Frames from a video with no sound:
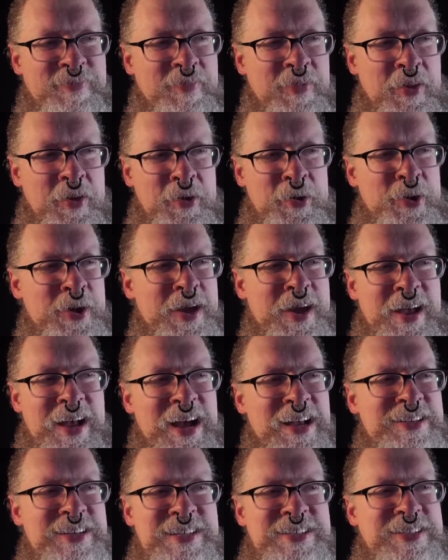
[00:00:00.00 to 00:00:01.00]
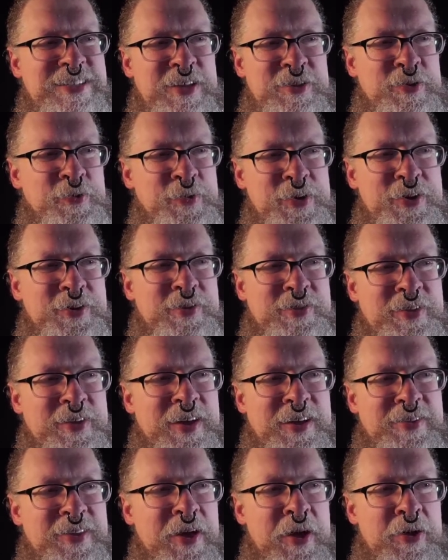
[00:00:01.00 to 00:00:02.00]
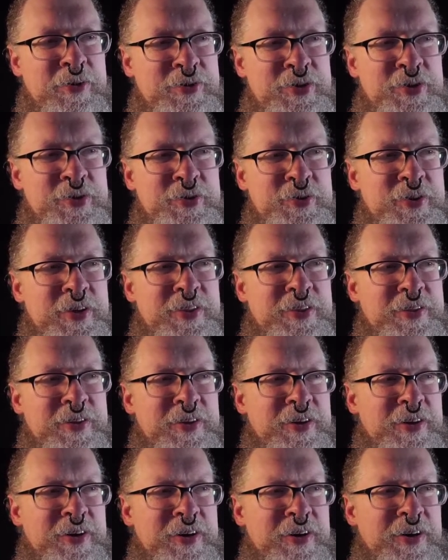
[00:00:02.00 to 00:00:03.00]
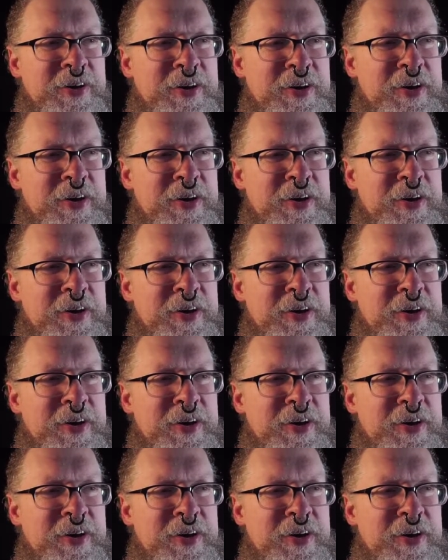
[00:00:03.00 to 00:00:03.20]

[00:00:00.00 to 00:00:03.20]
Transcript: Oh yeah, that's another weird thing there too. With uh, uh,